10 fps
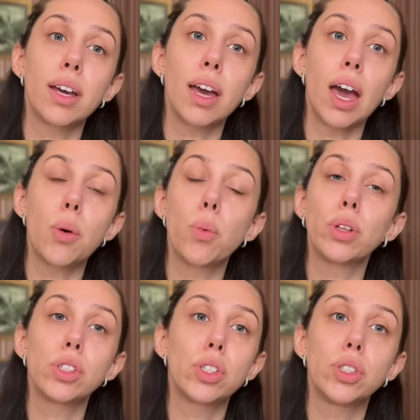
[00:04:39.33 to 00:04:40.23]
I
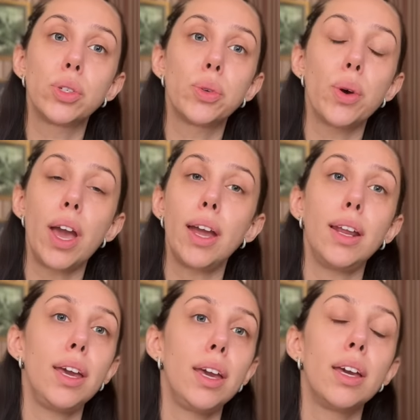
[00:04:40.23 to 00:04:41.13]
want to do
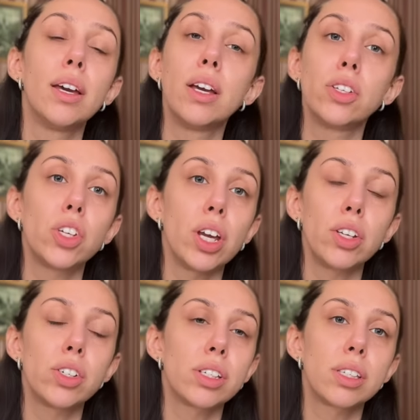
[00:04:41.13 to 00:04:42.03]
any
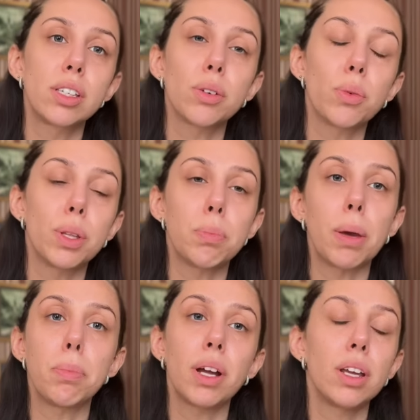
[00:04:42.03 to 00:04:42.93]
changes with
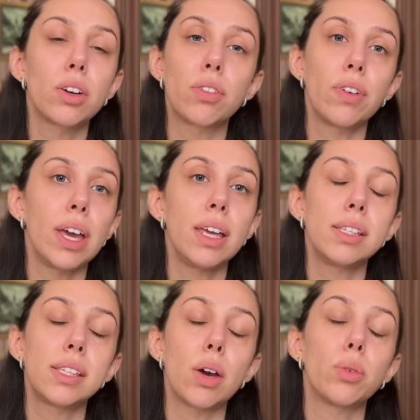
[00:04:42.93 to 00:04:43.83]
my body or
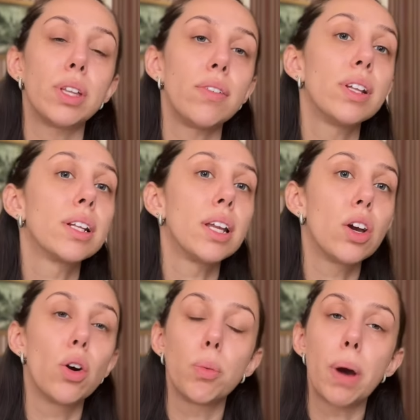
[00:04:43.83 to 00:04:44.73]
face, I will definitely
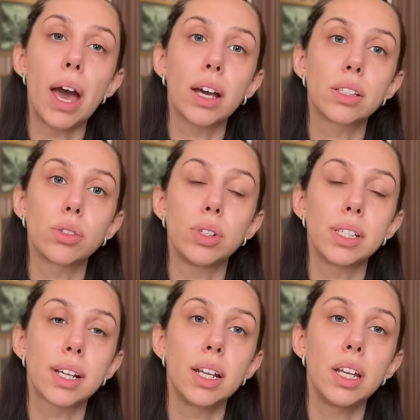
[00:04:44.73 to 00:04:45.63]
go back to
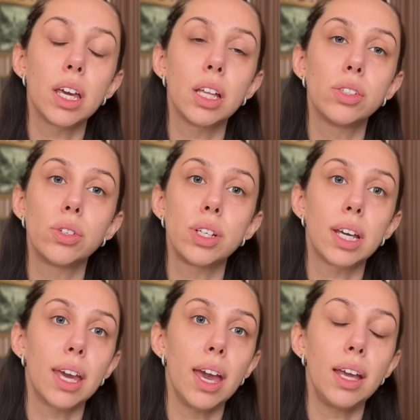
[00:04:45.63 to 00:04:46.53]
this clinic and do it
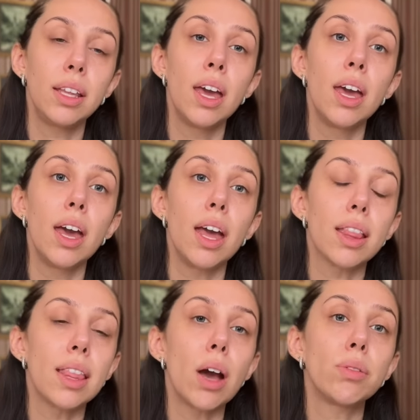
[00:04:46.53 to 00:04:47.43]
again.
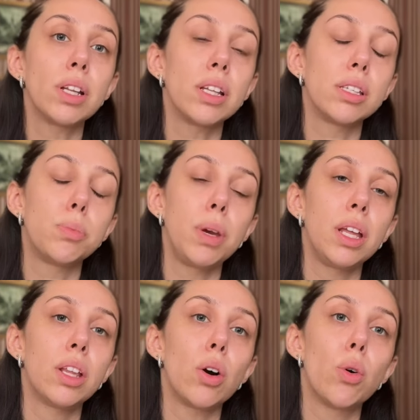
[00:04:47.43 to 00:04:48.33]
And now that it's
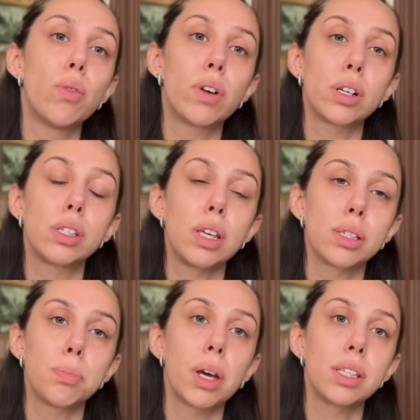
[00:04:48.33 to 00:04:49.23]
been over
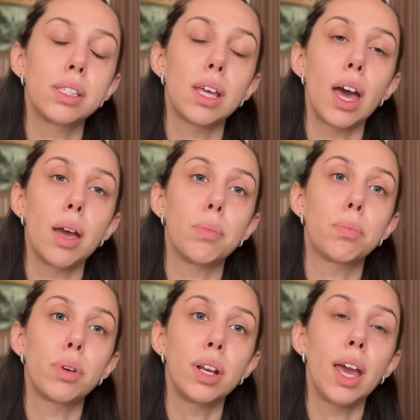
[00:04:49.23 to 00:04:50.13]
6 months, I'm
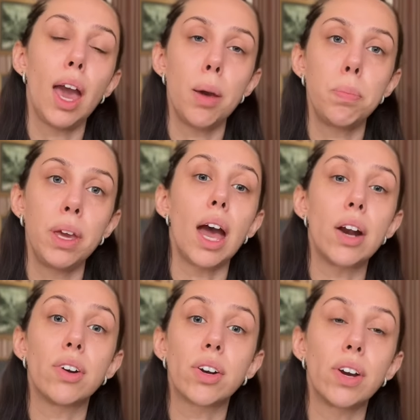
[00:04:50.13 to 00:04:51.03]
pretty happy.
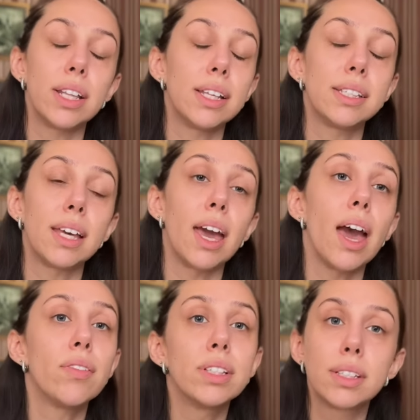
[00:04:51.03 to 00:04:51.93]
I regret that I
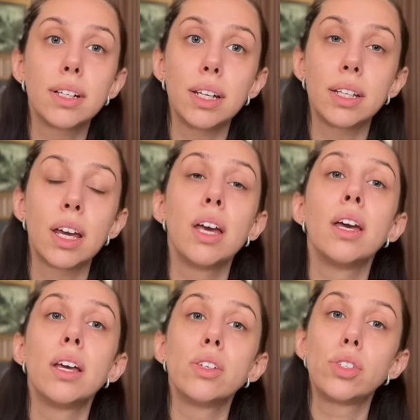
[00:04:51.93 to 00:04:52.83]
haven't done it
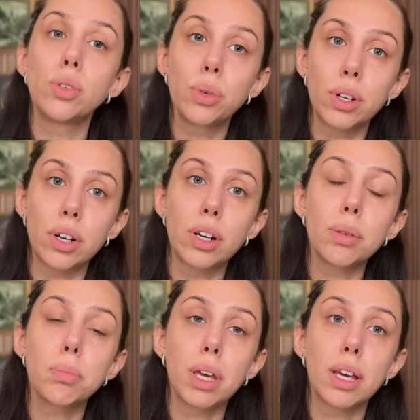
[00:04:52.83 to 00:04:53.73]

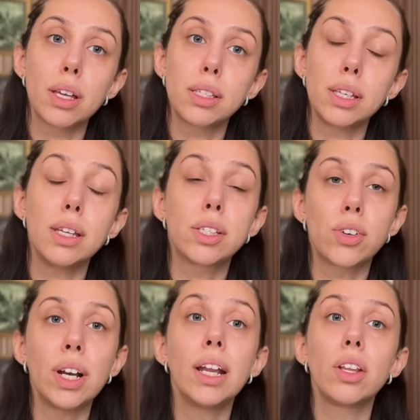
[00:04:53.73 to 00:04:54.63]
sooner, because
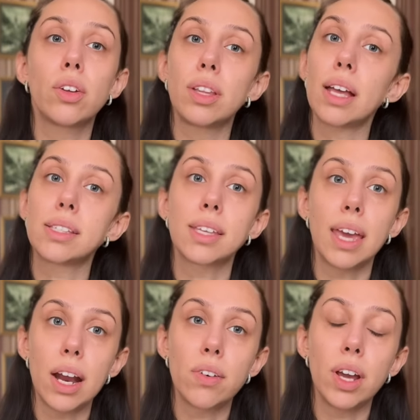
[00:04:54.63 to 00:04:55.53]
it's really not that
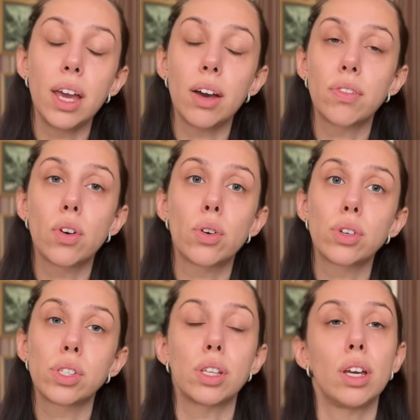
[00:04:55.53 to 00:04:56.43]
scary. Of
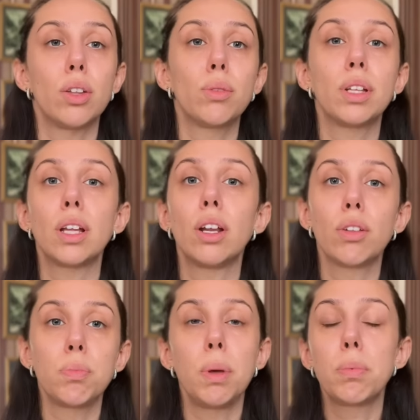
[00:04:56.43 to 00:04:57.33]
course, I know that a
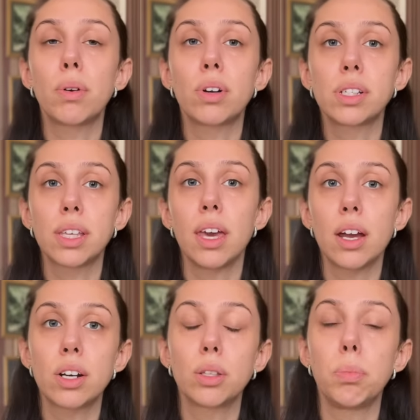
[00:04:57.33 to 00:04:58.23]
lot of people are
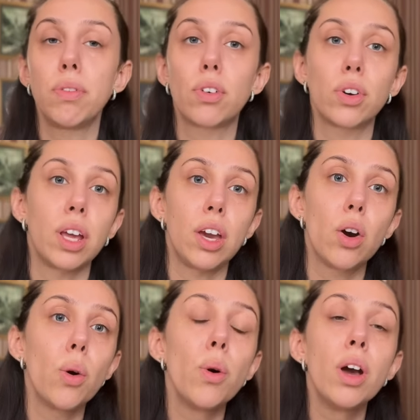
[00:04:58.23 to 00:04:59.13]
scared before they
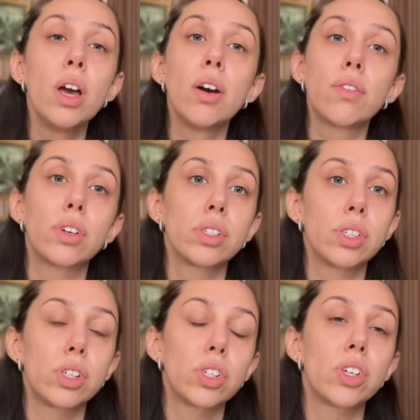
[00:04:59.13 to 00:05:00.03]
go for the
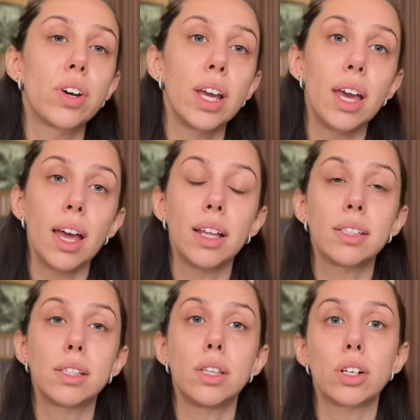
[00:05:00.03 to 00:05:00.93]
surgery
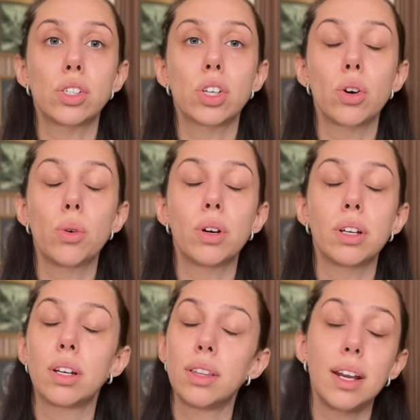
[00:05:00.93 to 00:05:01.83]
and they're
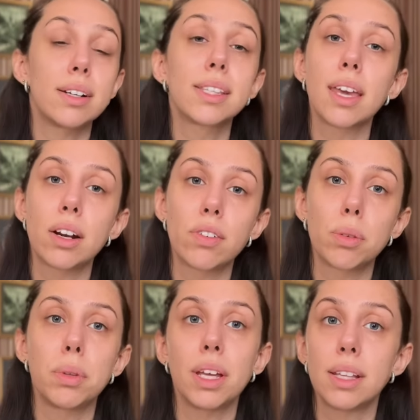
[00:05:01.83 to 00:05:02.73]
scared
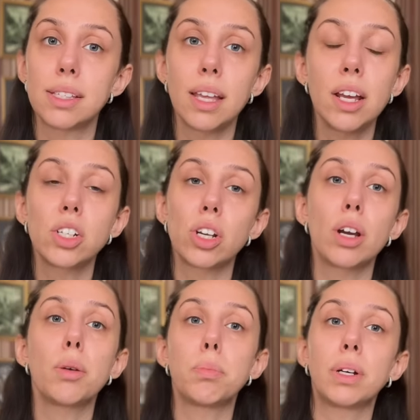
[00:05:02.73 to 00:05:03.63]
from the
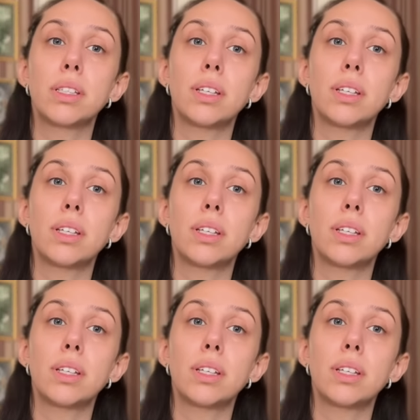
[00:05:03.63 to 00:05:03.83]
anesthesia, but